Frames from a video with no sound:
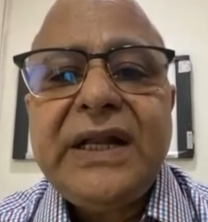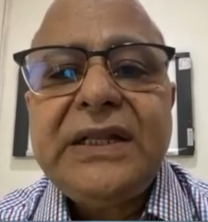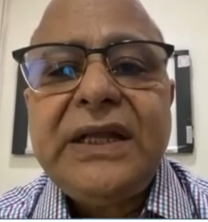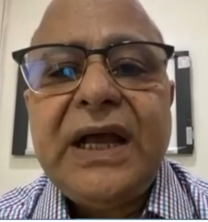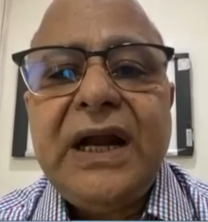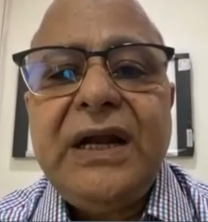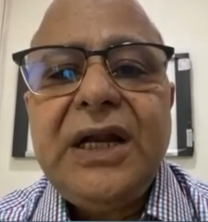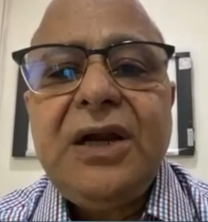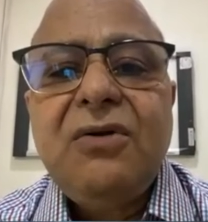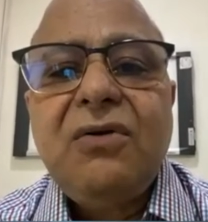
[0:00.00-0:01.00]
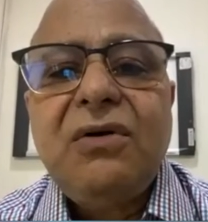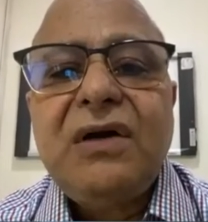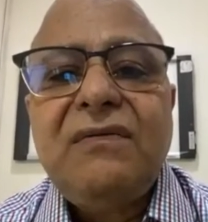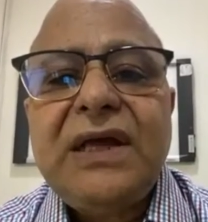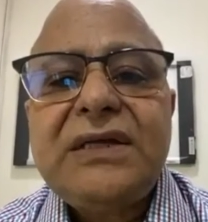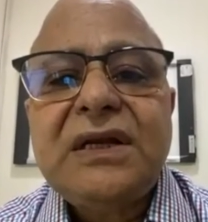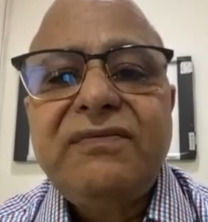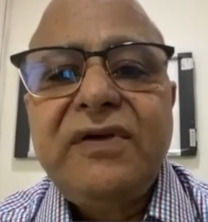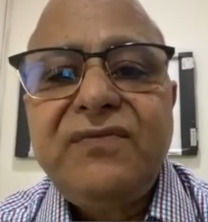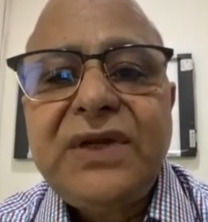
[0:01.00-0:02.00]
the LDL goal of less than
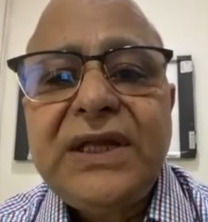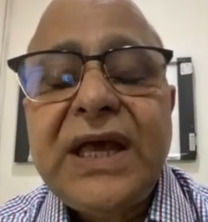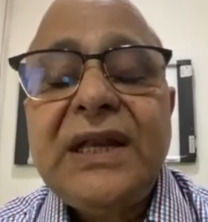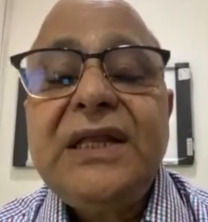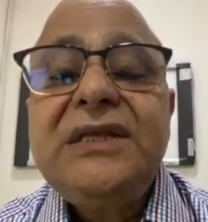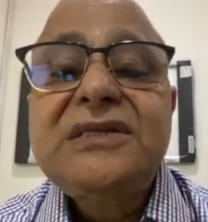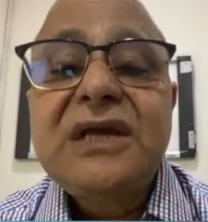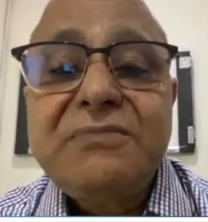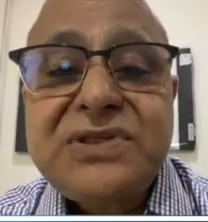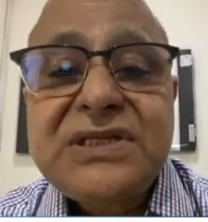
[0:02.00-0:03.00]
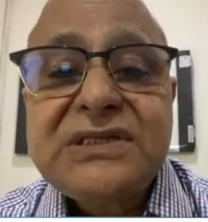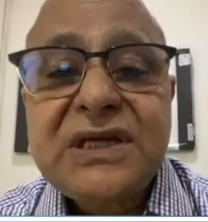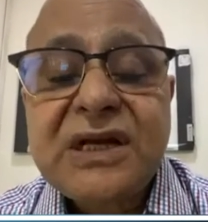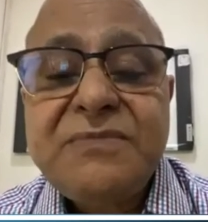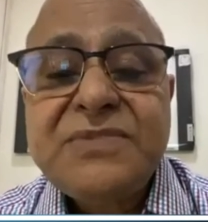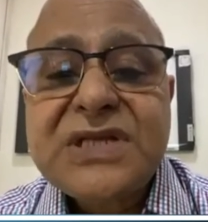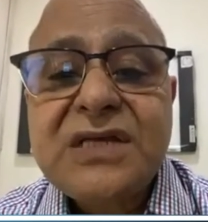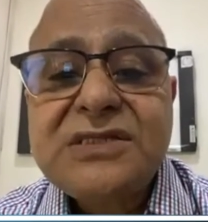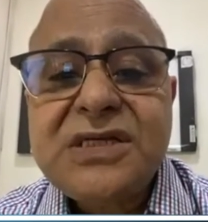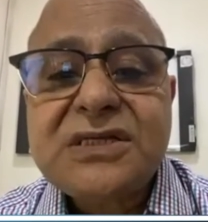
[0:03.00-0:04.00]
50. And in some
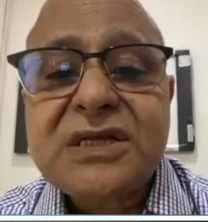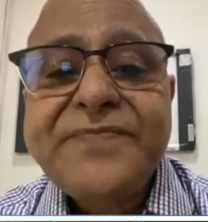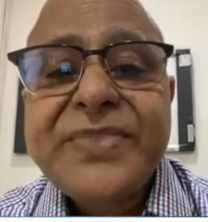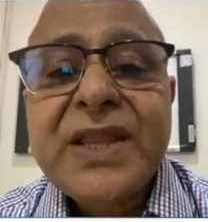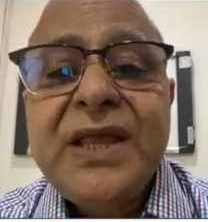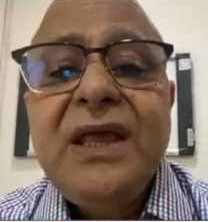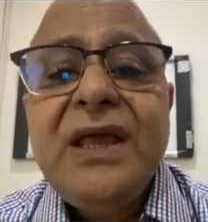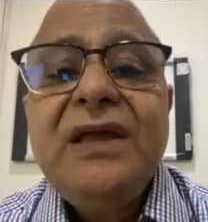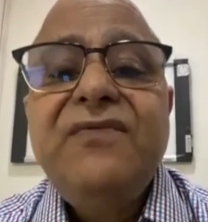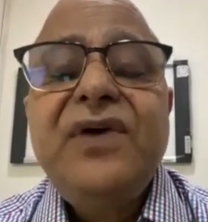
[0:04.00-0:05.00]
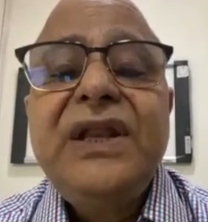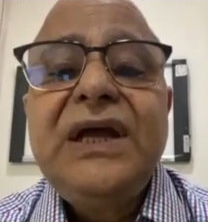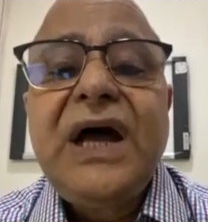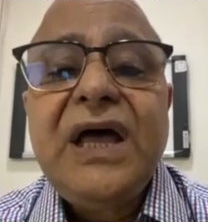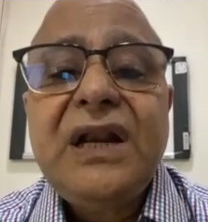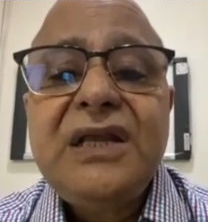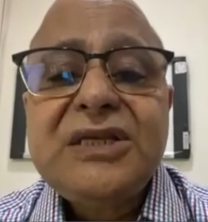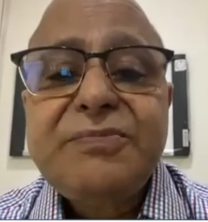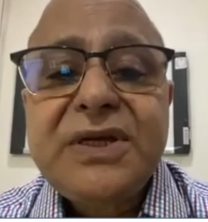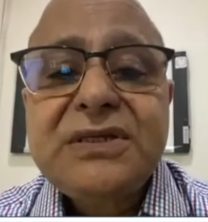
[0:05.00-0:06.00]
circumstances, in very high
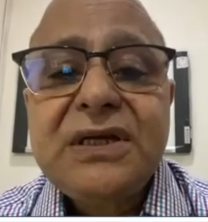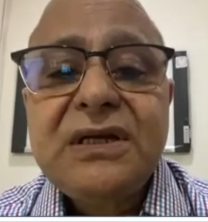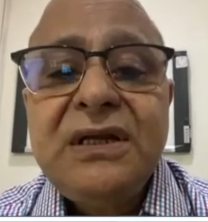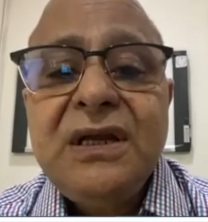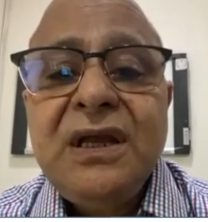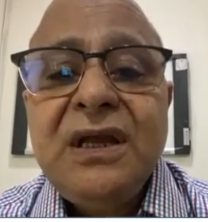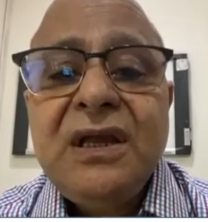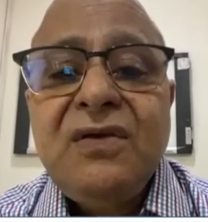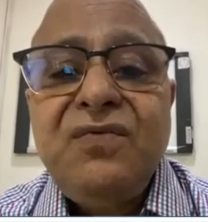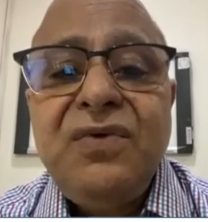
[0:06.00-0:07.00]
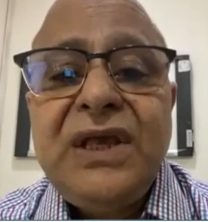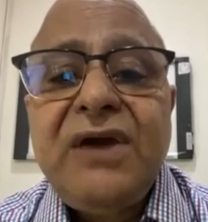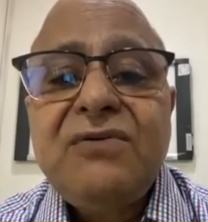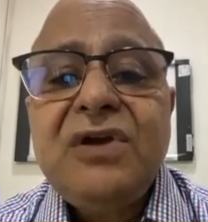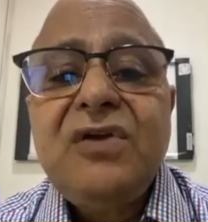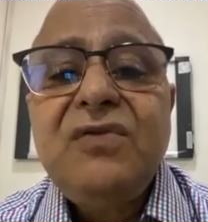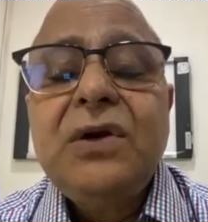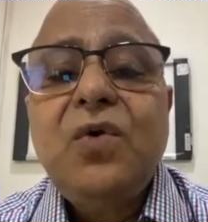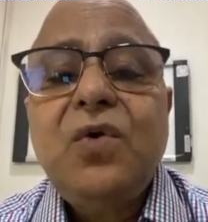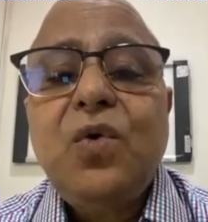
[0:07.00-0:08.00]
risk patients, we have to
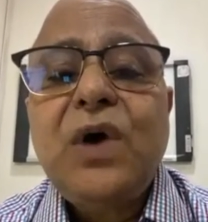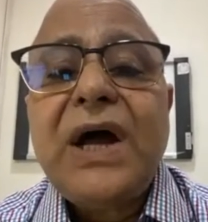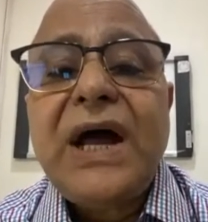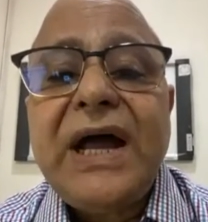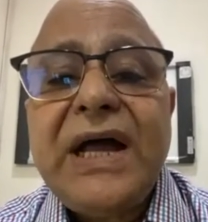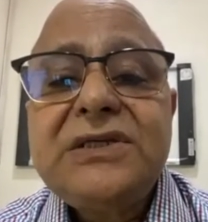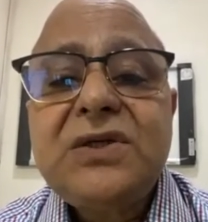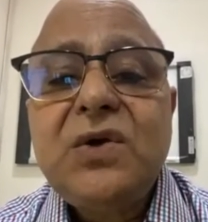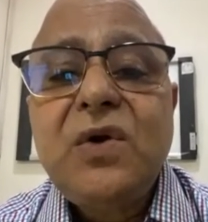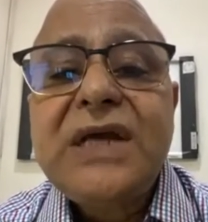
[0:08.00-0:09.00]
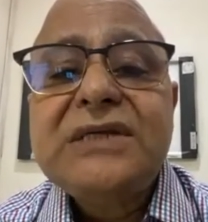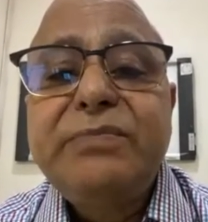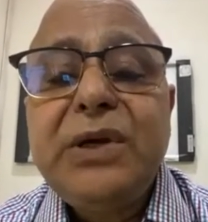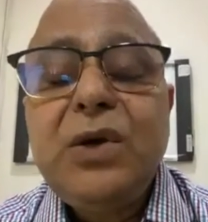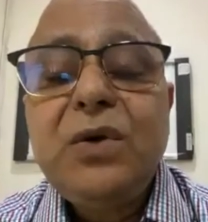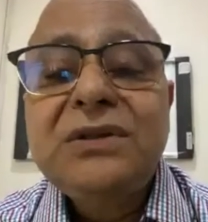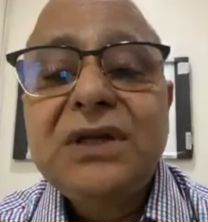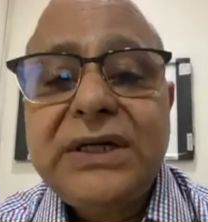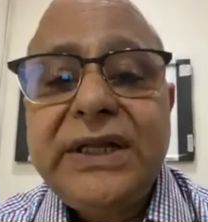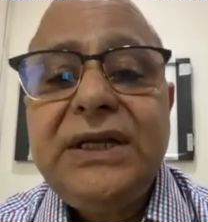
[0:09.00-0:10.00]
even go as low as below
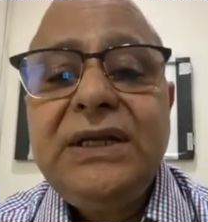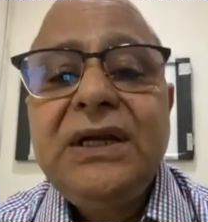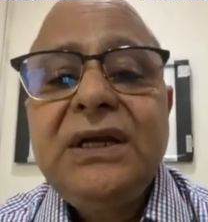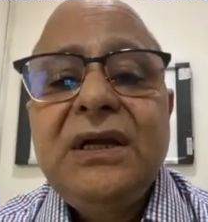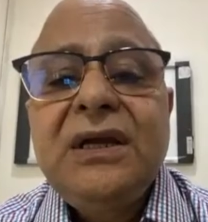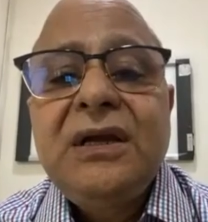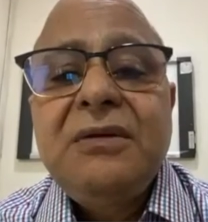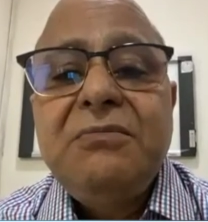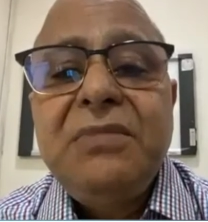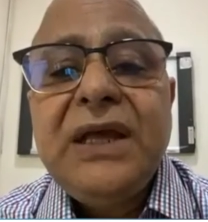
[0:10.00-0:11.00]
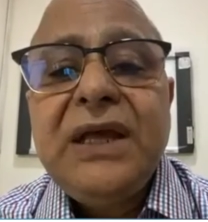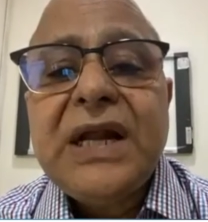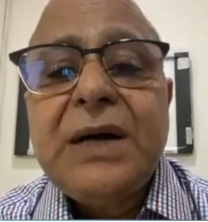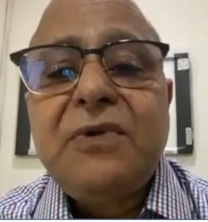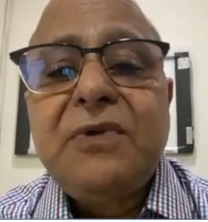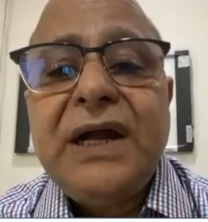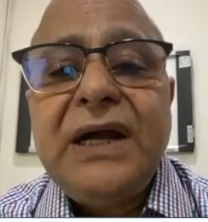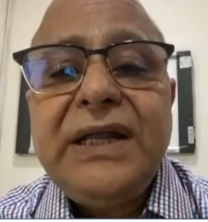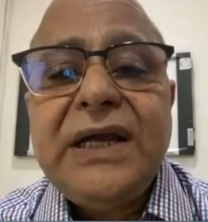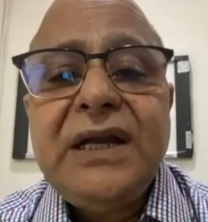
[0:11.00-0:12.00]
30 milligram of
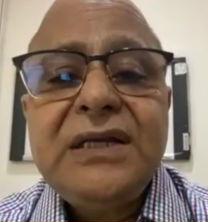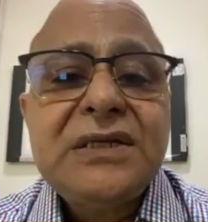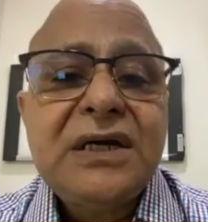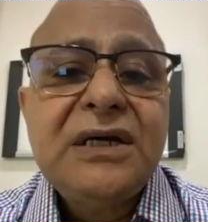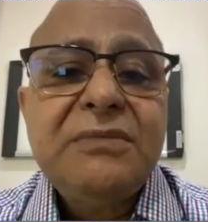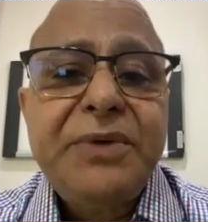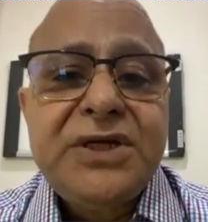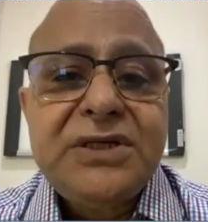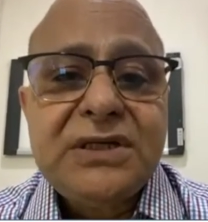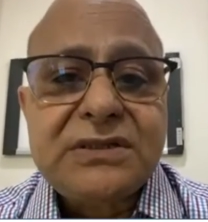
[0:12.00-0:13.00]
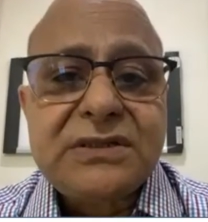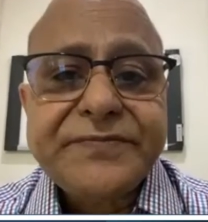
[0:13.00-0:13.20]
LDL in certain patients.